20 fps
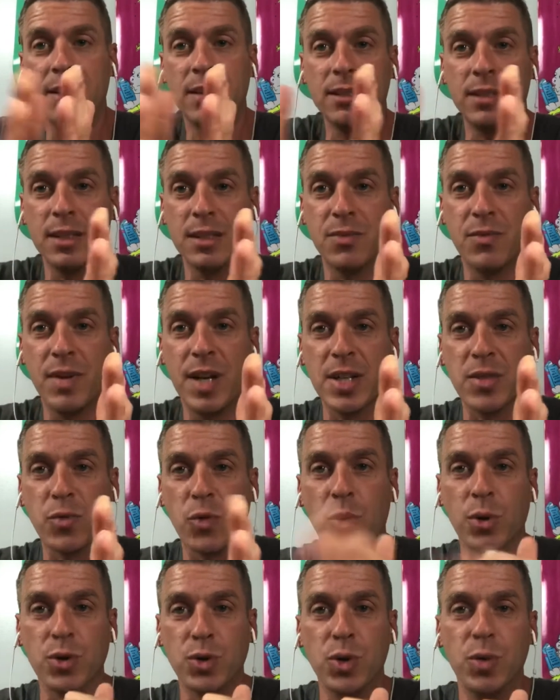Let's fast
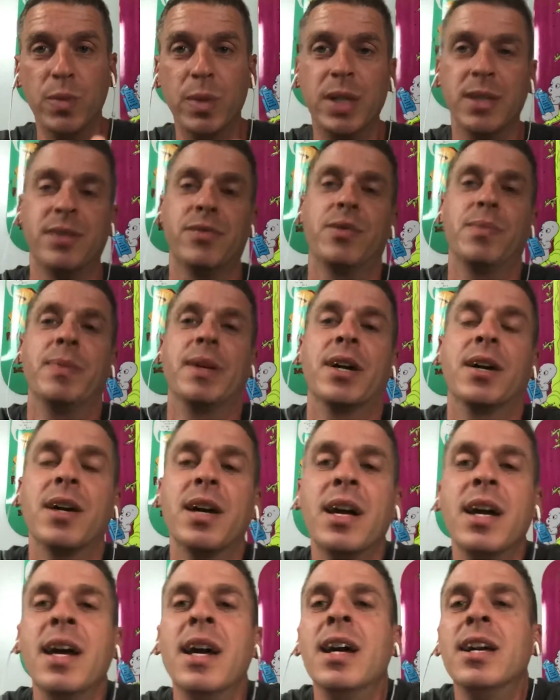forward 2 months from there.
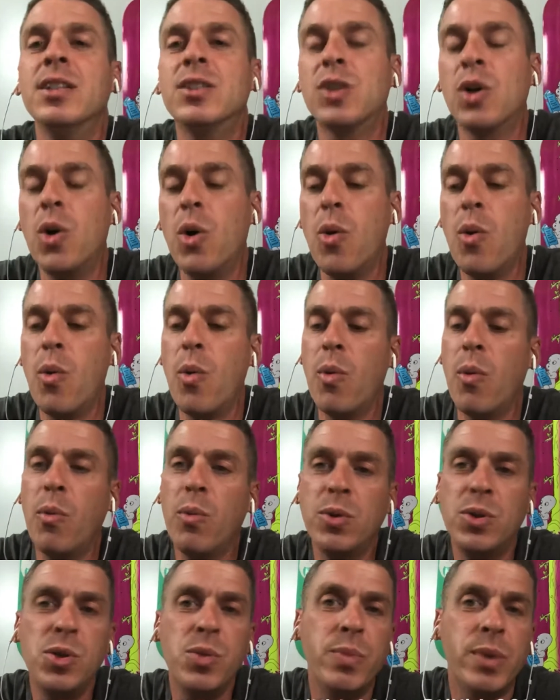So
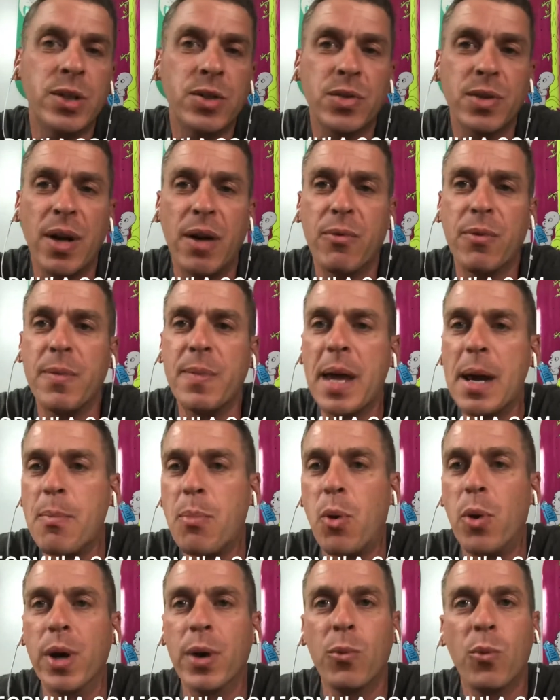2 months from that
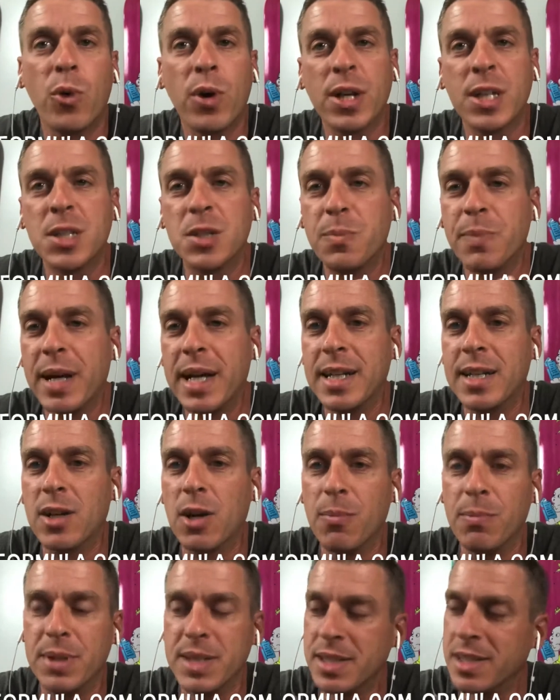point, we're expanding our
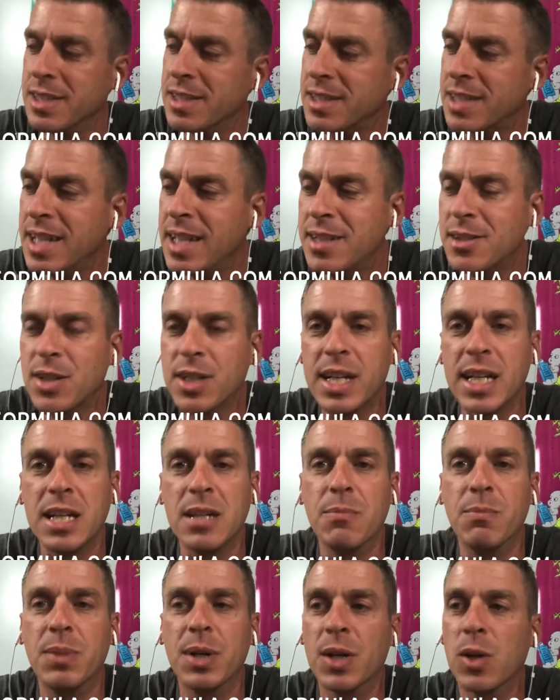business. Things are getting
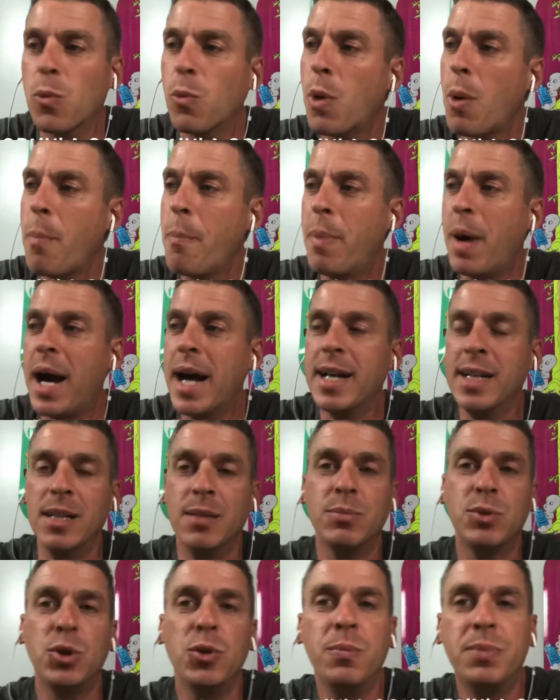bigger. We're buying
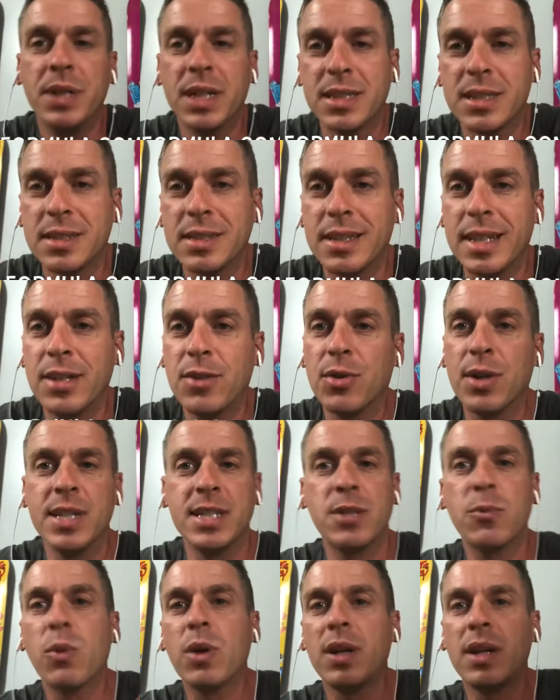up duplexes like
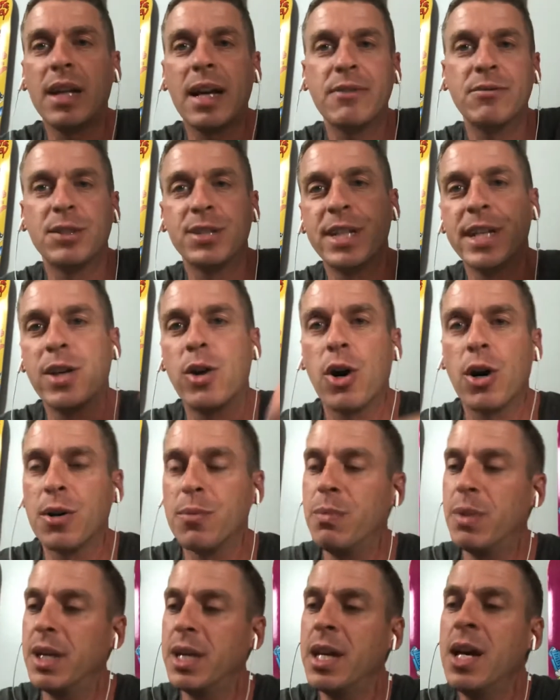crazy. We're leveraging hard
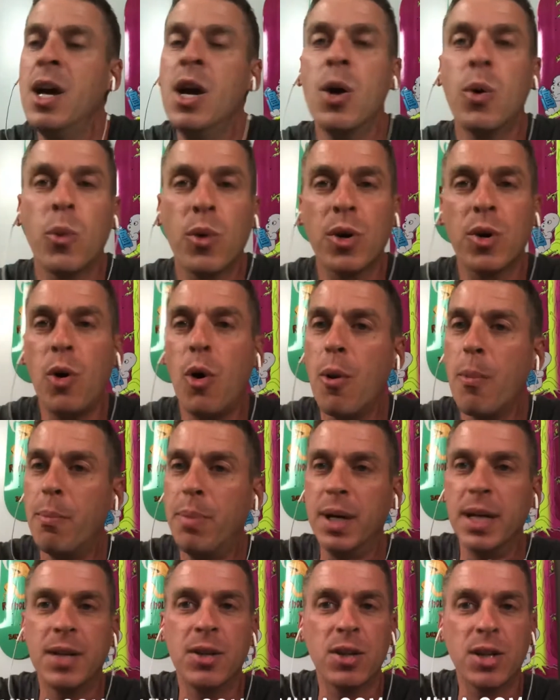money. We're going
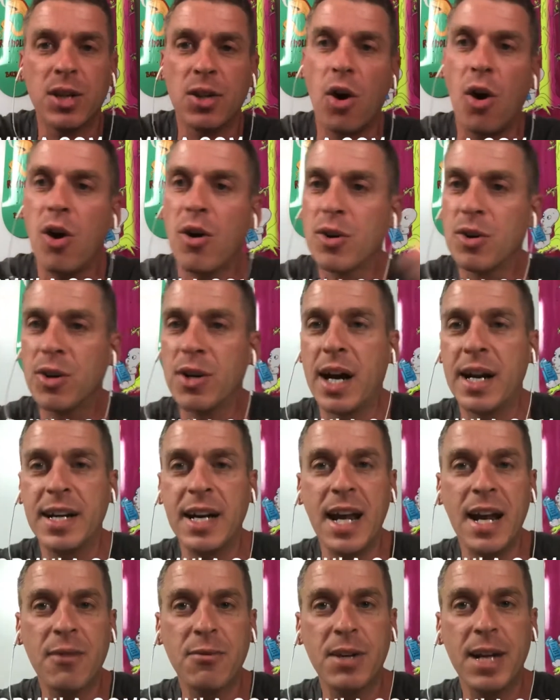bigger and harder on
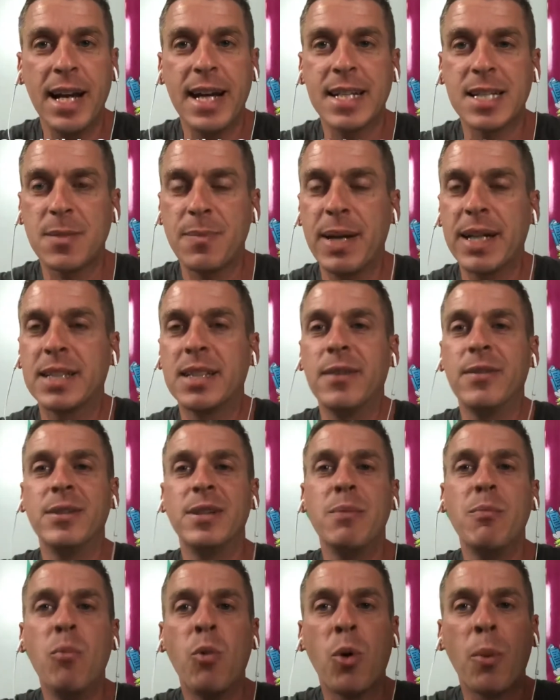every aspect of
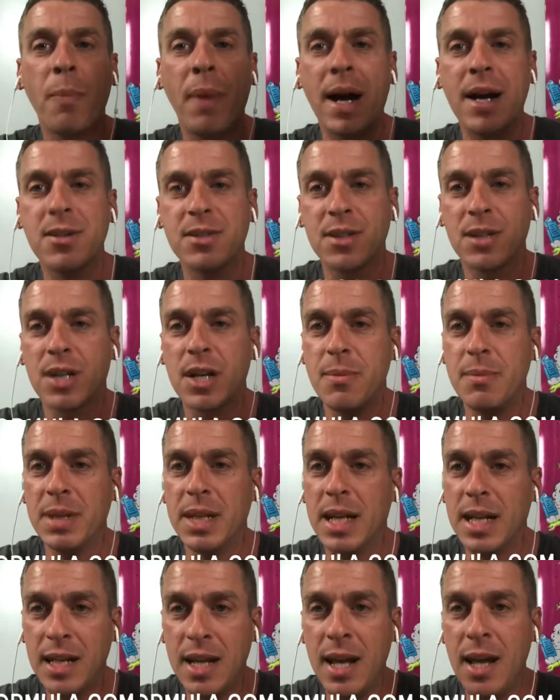it. More buyers are coming
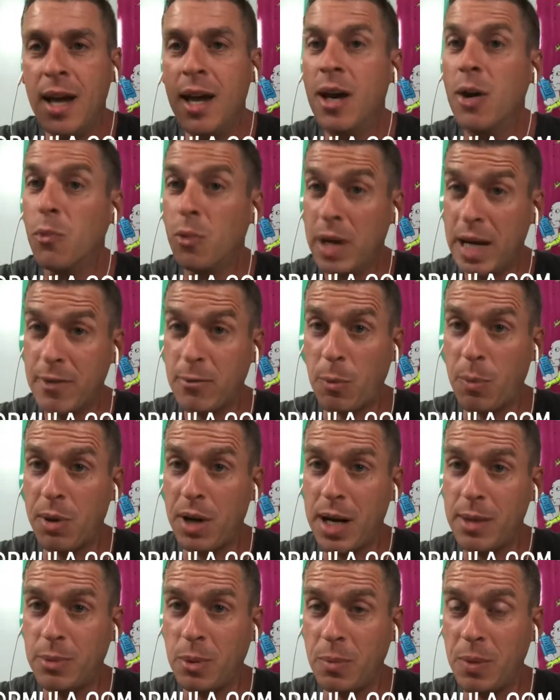in. We have a
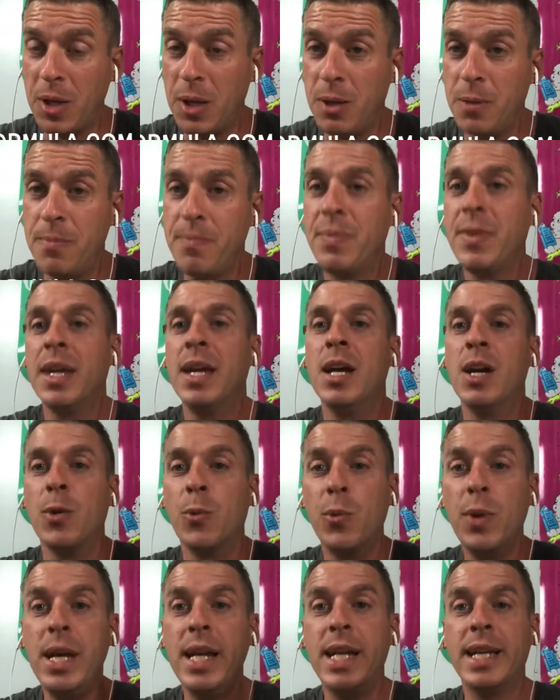problem though.
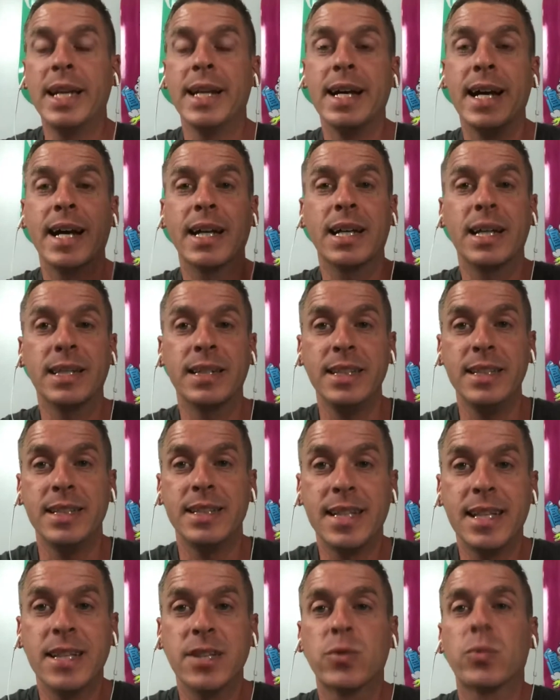We cannot get these
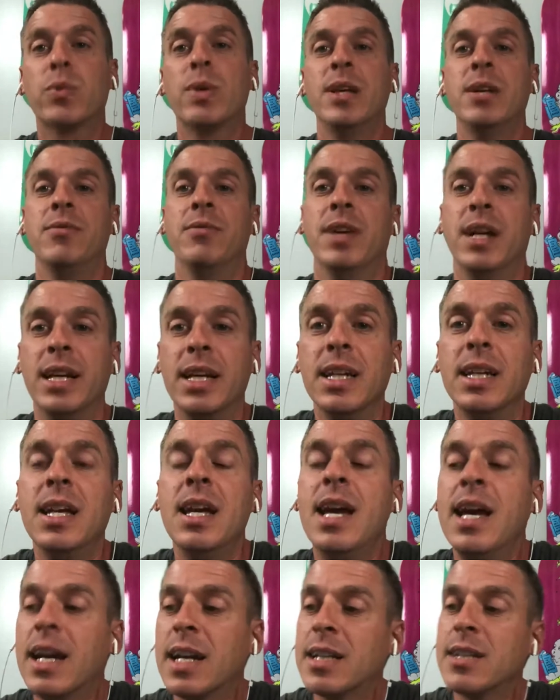things renovated
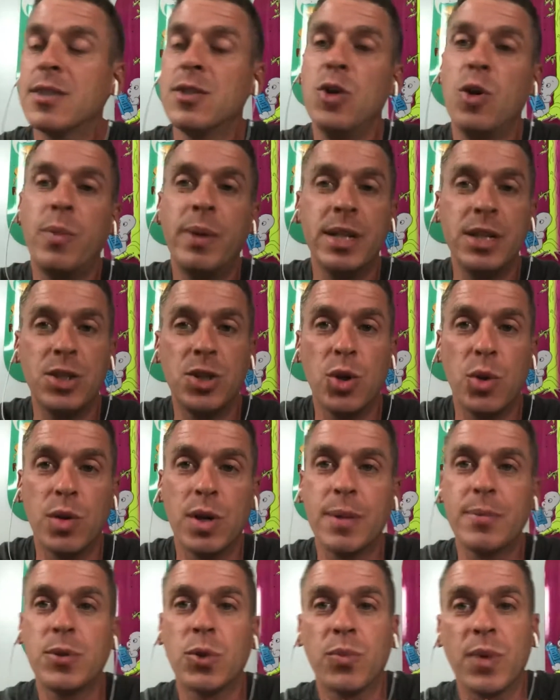because nobody's showing
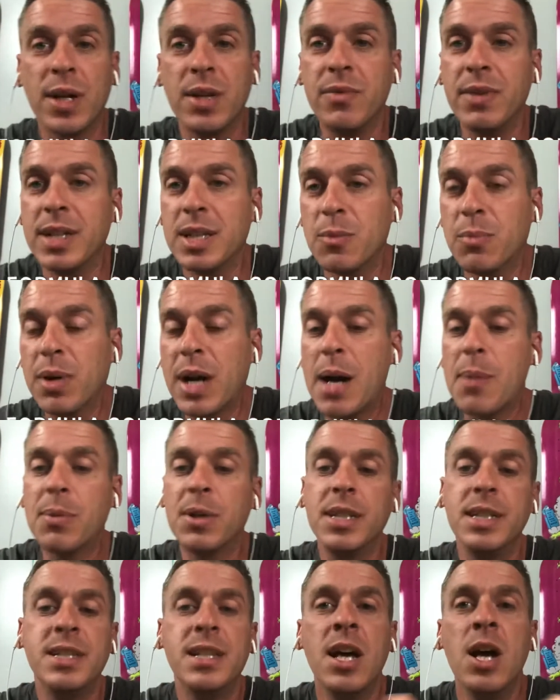up to renovate the
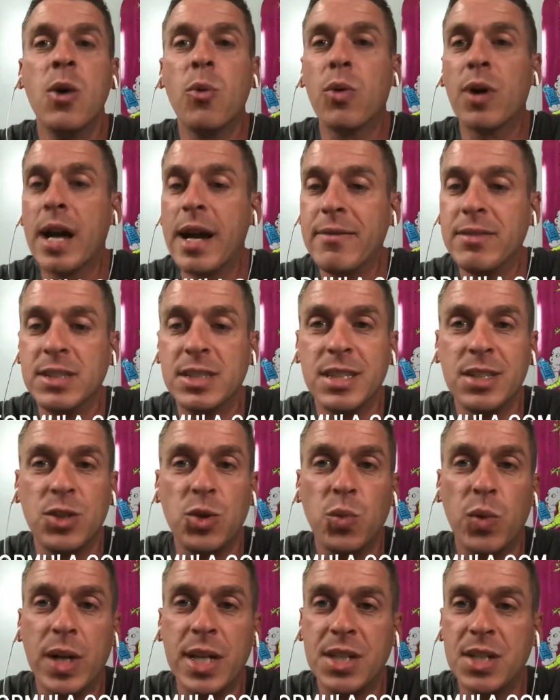properties. We're having
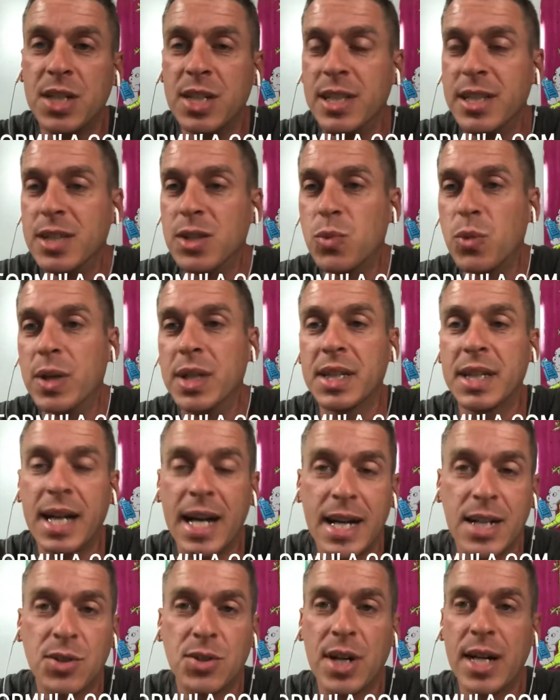situations with
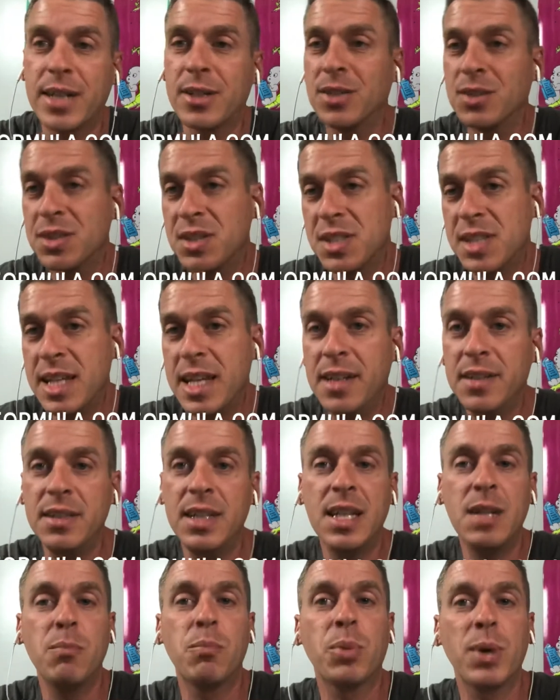contractors
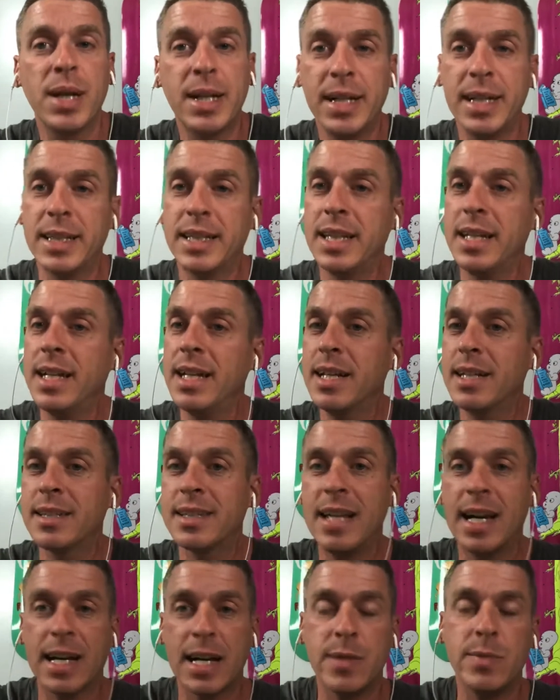stealing, breaking things,
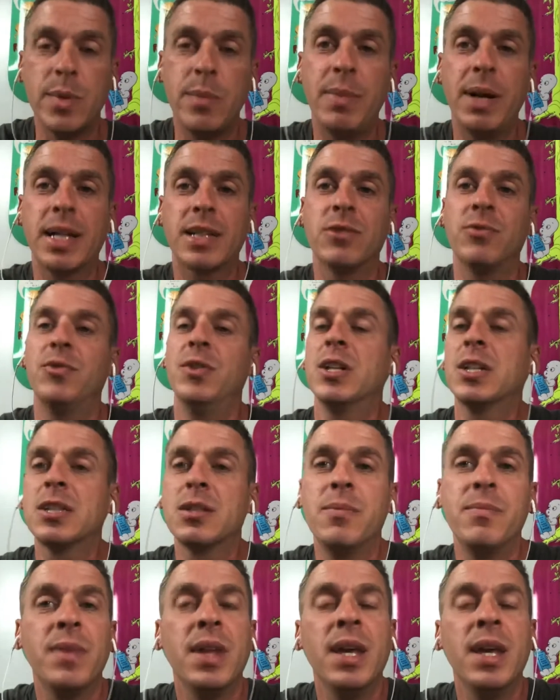not coming back to fix them.